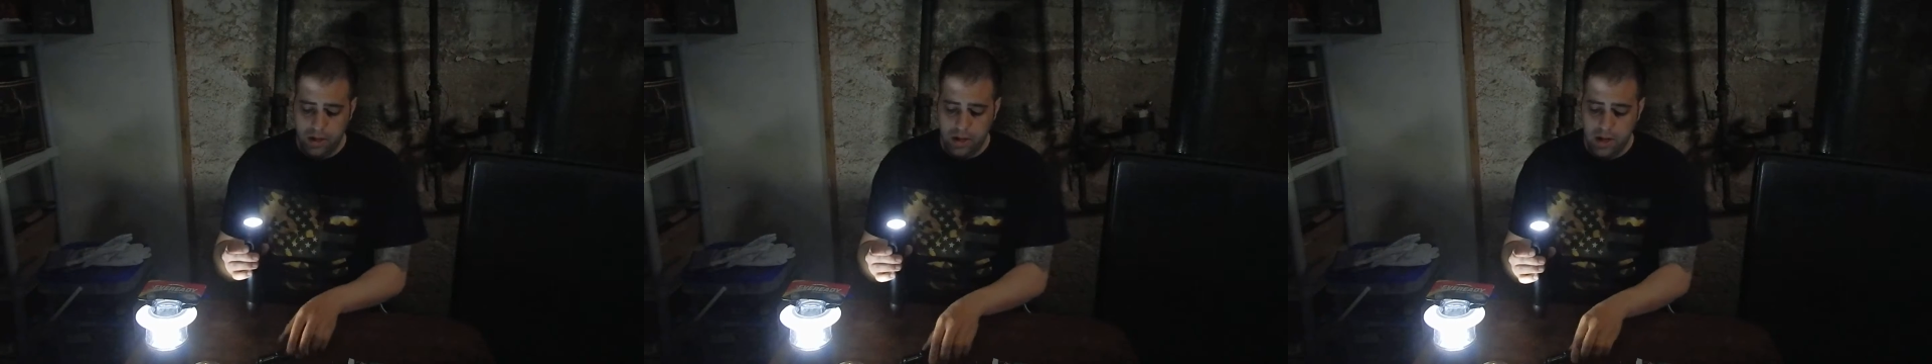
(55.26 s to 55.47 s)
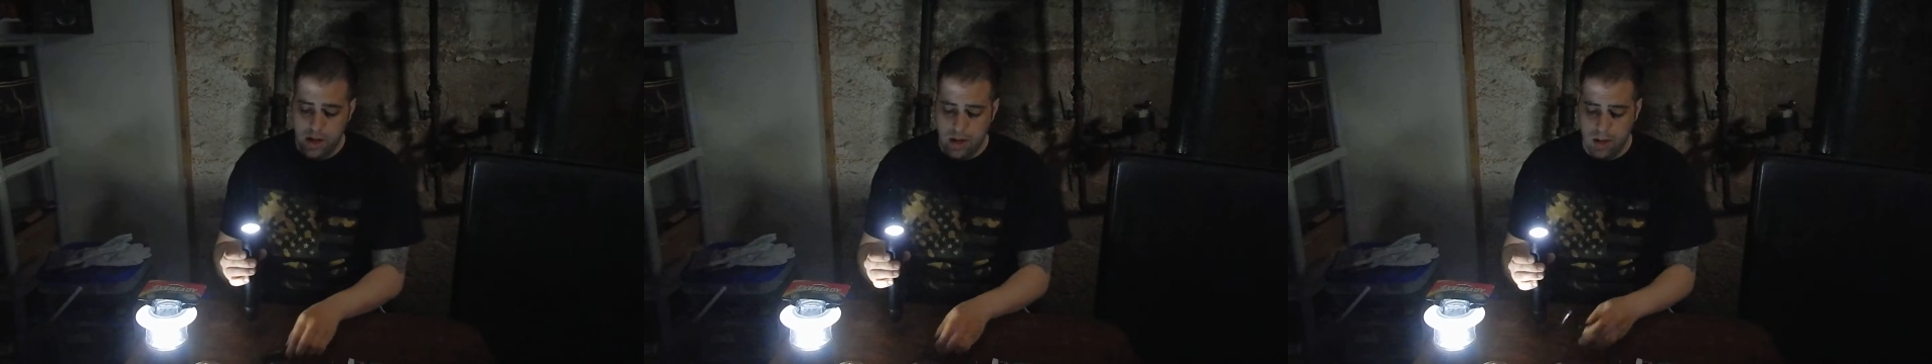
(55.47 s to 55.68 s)

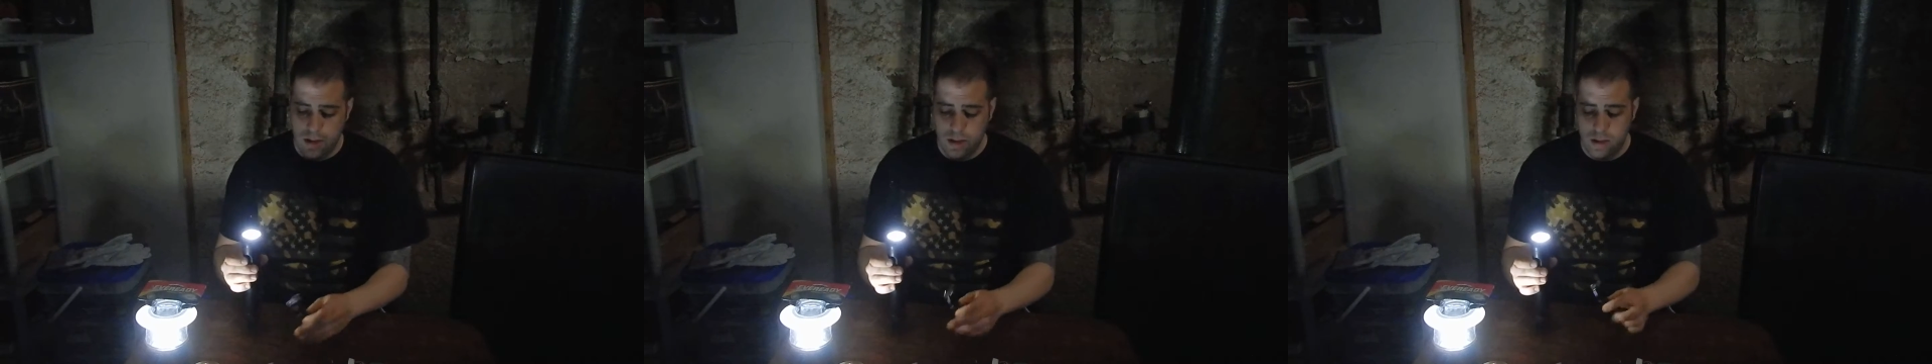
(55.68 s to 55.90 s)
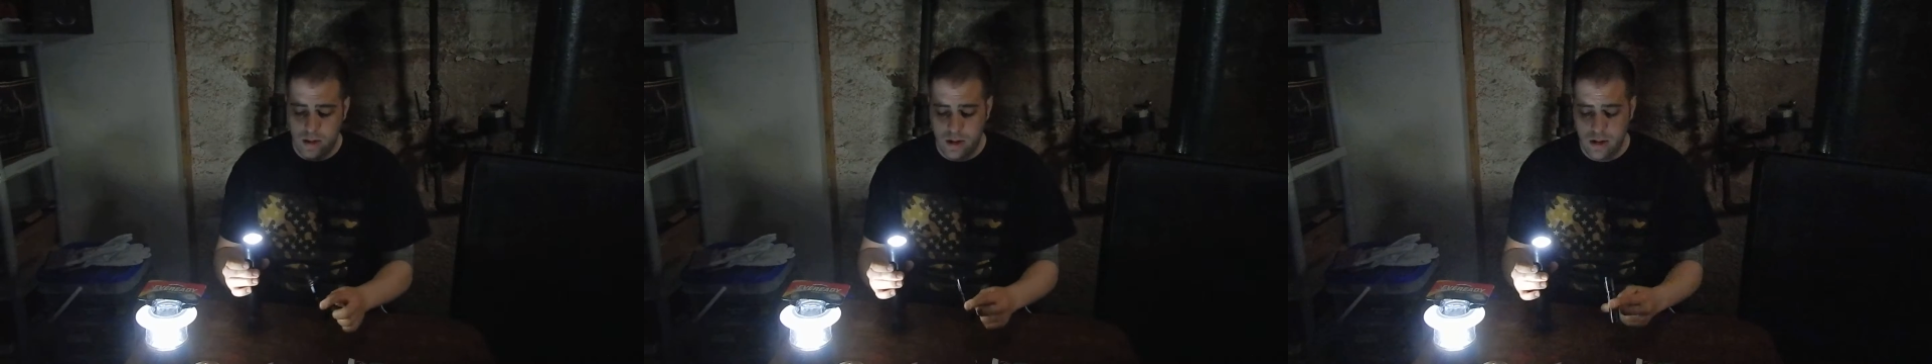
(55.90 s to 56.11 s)

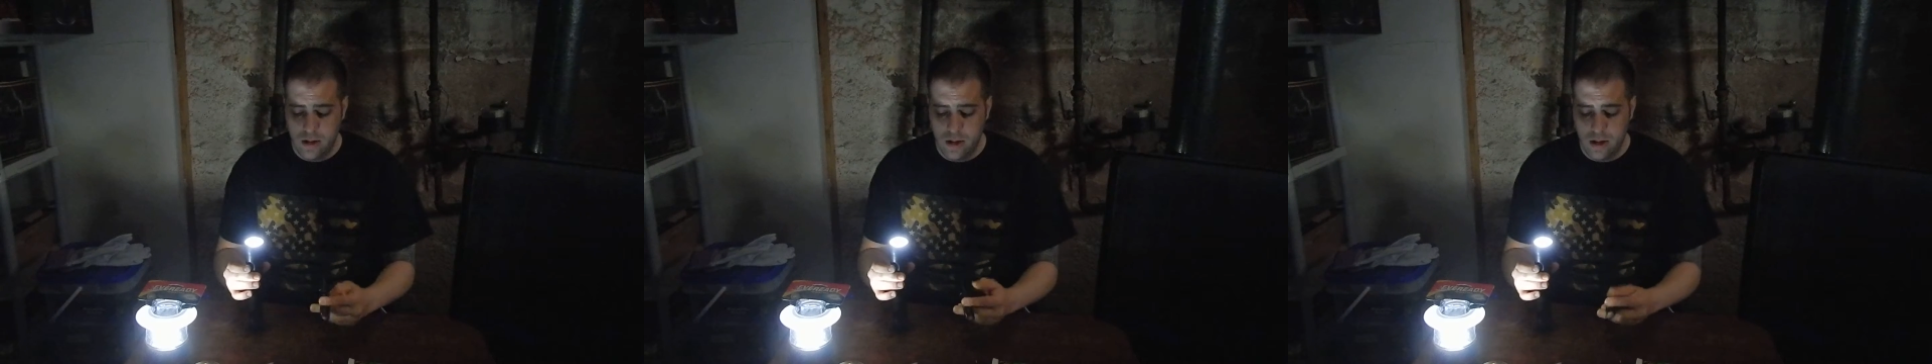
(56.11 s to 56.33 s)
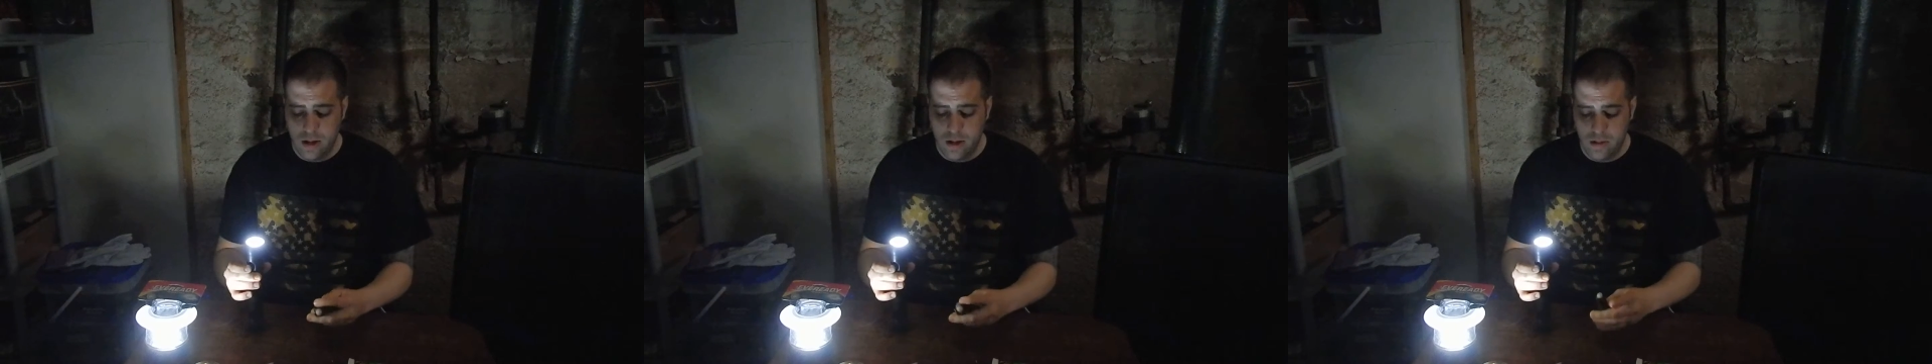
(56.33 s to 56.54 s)
And I
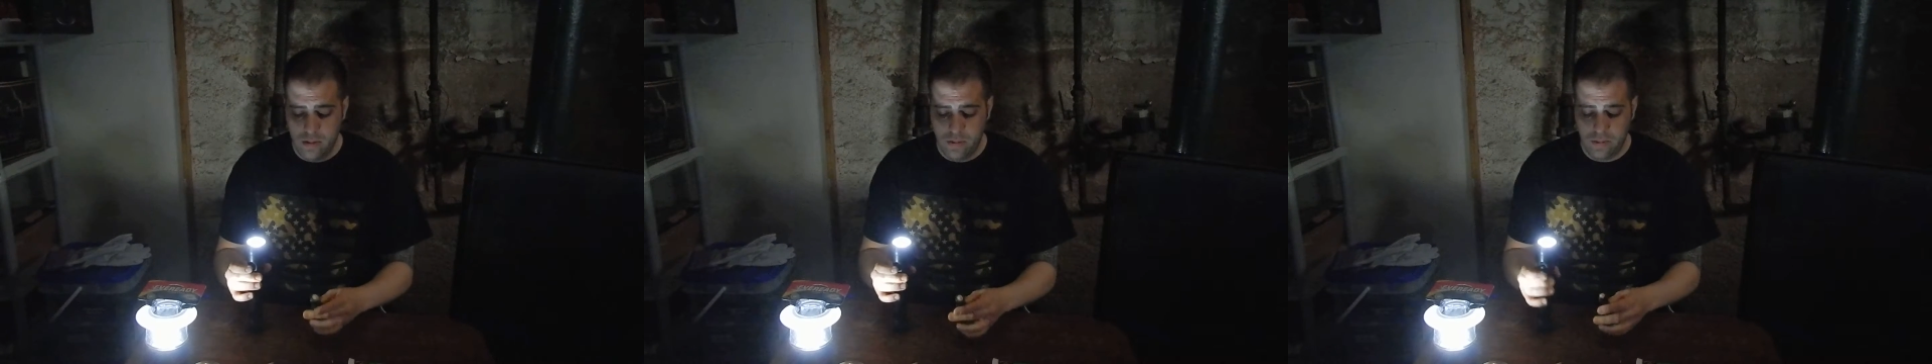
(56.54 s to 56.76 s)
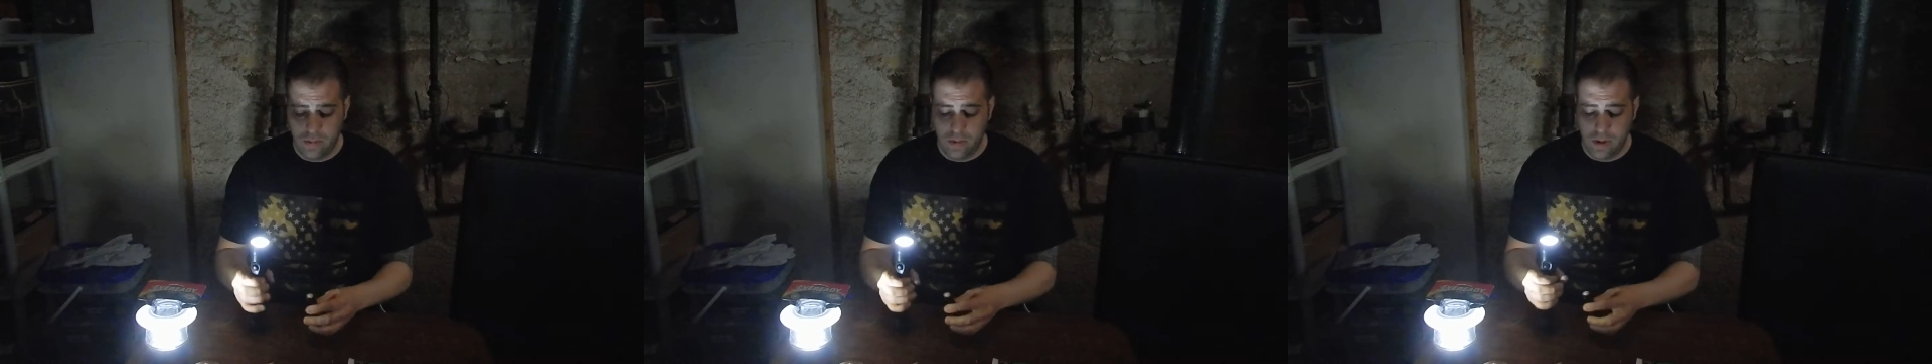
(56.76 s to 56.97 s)

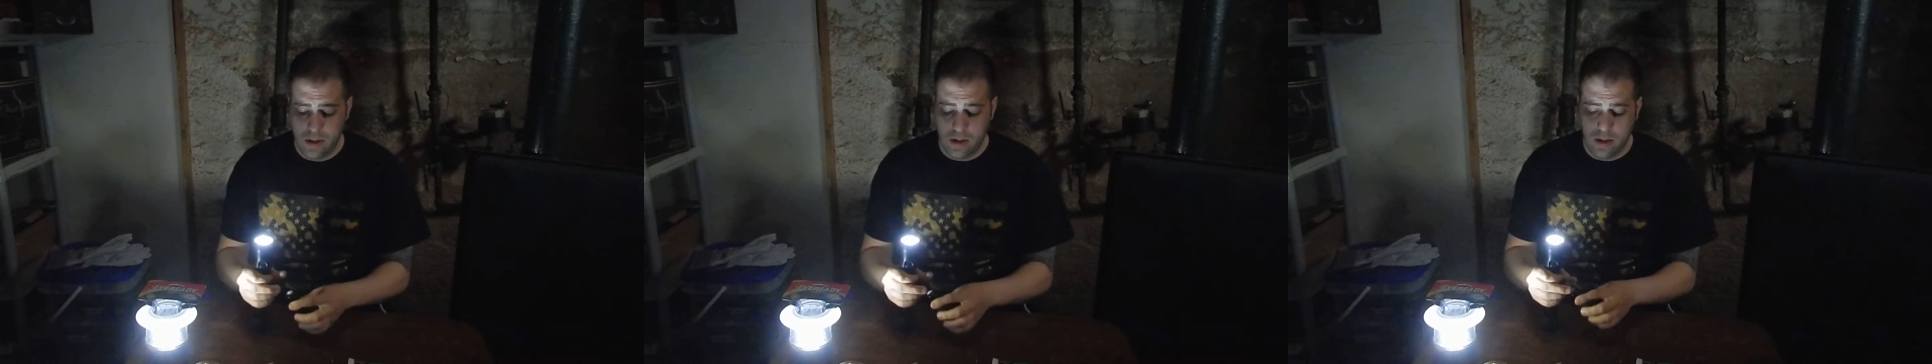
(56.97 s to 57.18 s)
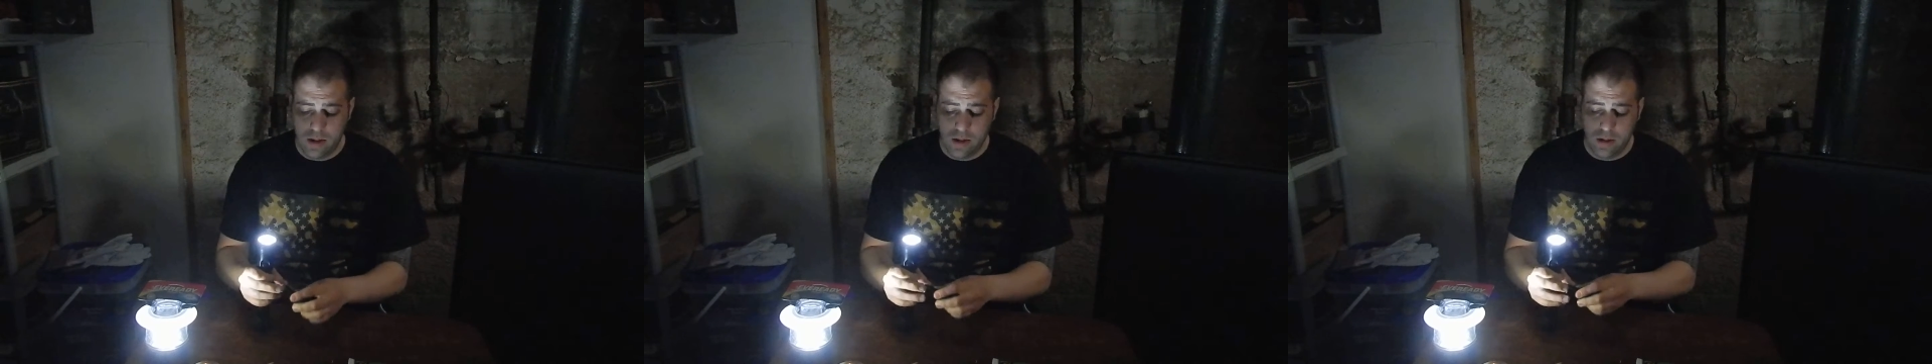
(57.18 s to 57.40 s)
have
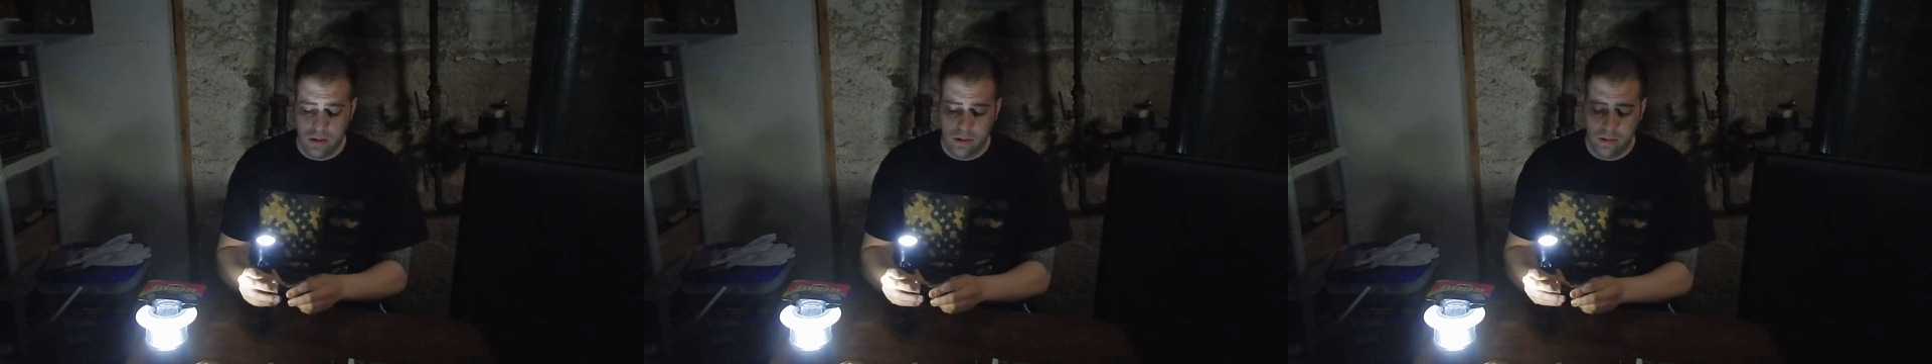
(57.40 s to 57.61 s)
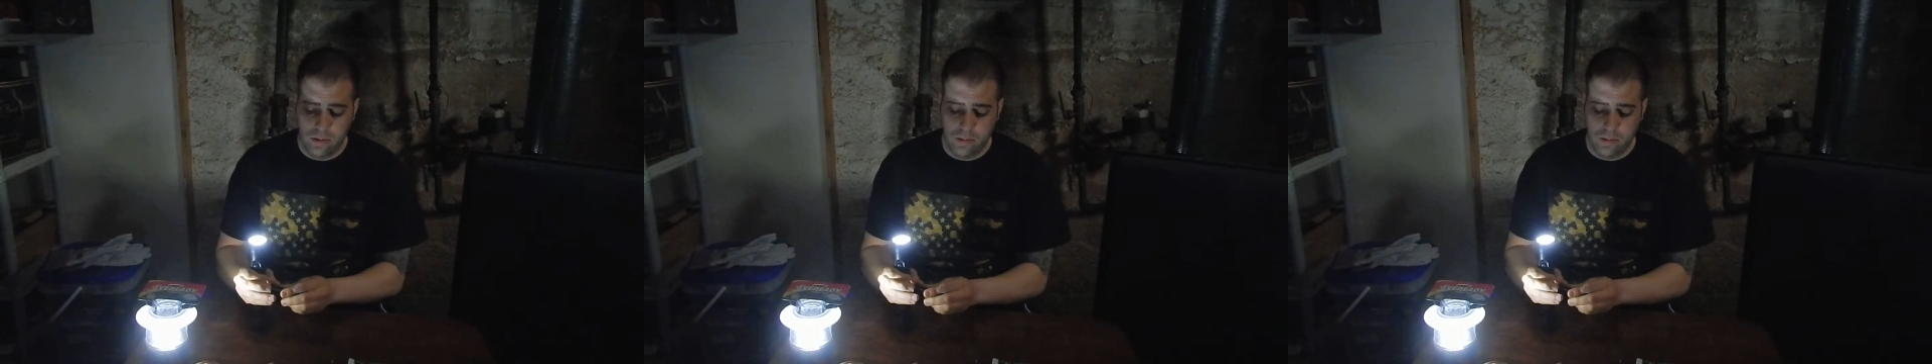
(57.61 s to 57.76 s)
a